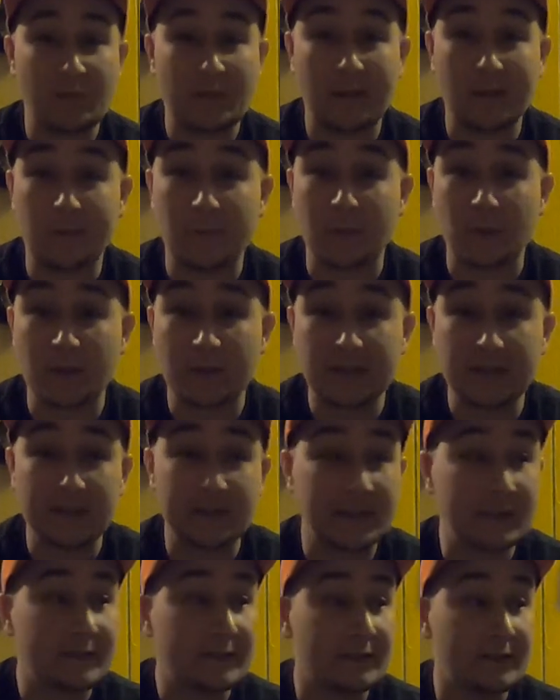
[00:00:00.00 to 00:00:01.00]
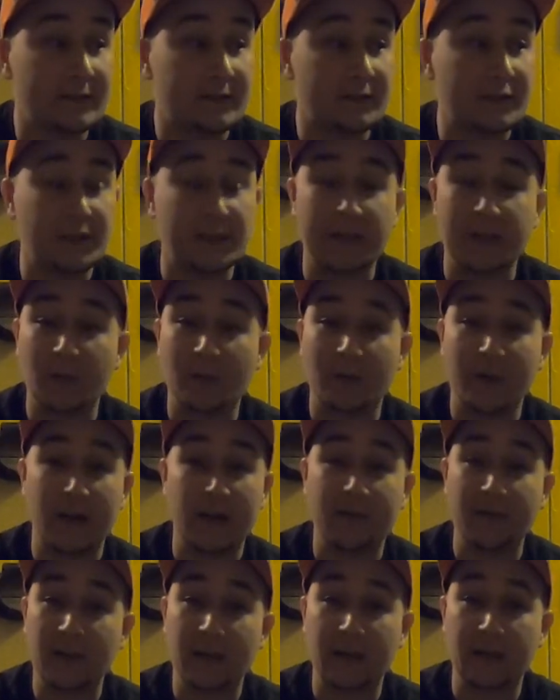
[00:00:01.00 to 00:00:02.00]
unfortunately, since January, I
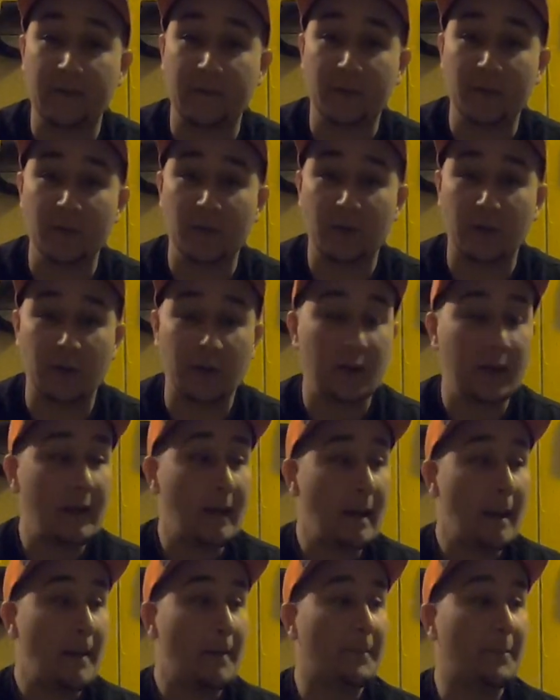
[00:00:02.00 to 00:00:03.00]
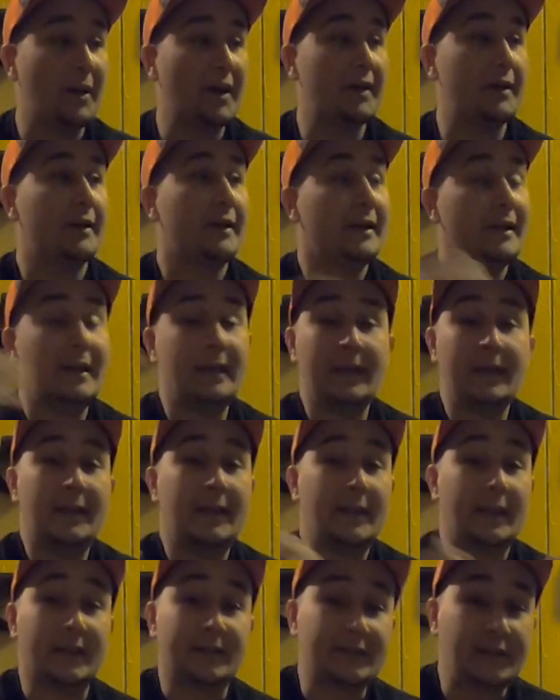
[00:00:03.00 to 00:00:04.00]
haven't gotten a phone call. But
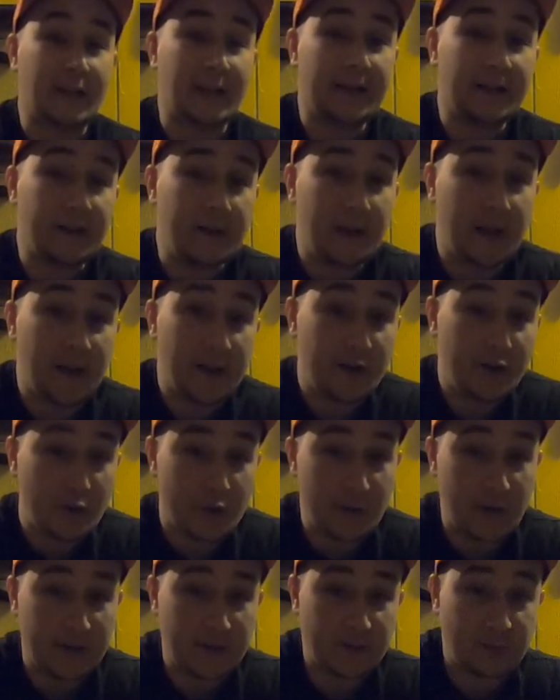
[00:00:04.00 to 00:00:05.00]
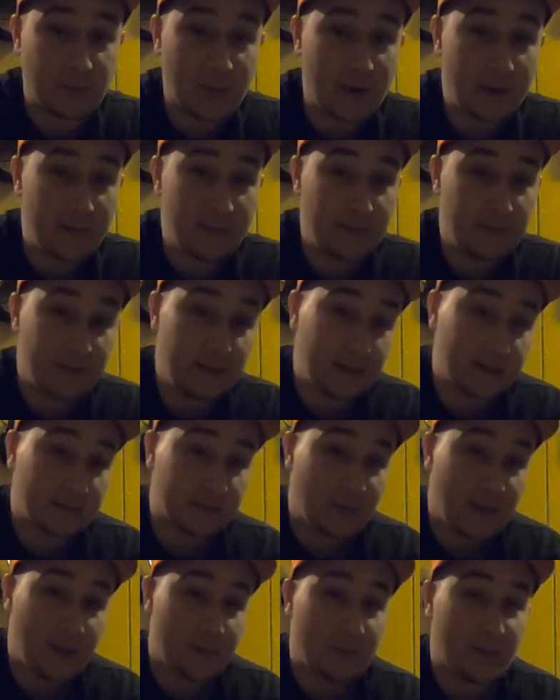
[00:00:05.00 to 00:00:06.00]
that's not you guys' problem. That's
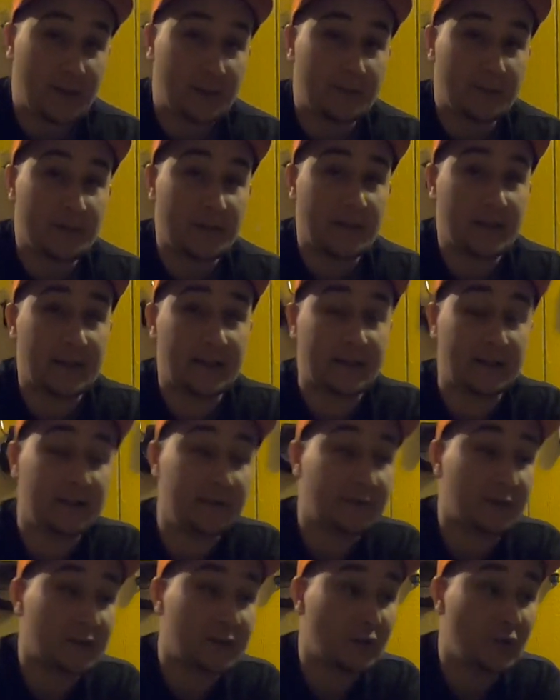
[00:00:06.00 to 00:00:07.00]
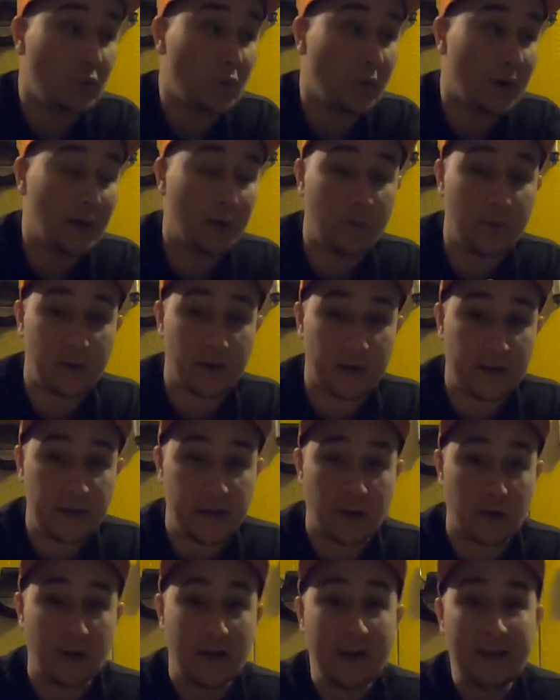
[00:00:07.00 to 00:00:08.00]
my problem. And that leaves us to why we are
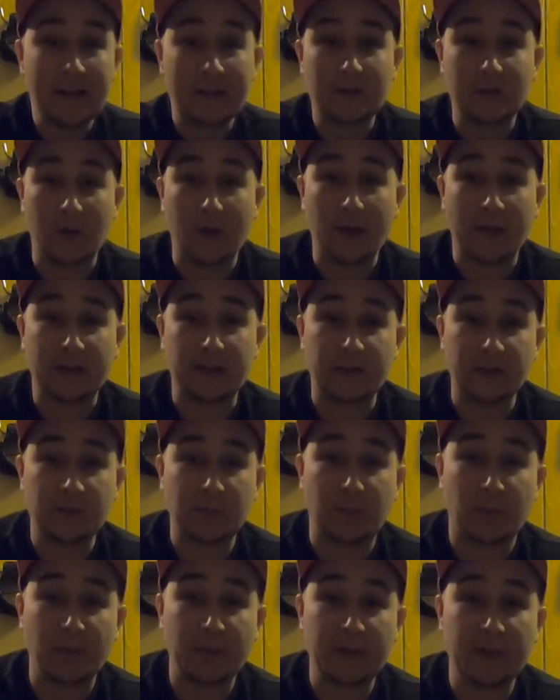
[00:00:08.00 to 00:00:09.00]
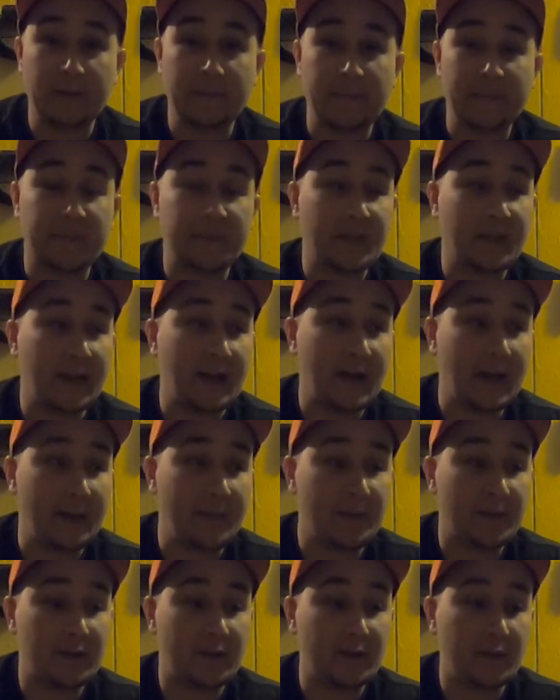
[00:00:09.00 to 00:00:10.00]
here. So at this point,
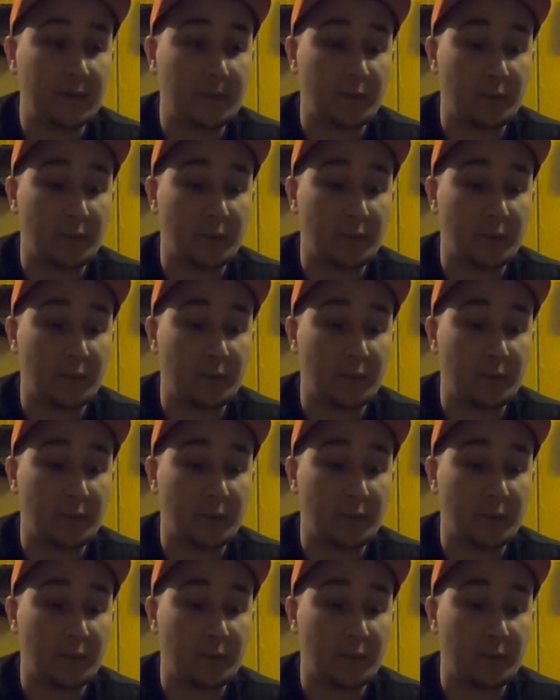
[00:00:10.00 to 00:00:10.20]
I'm at the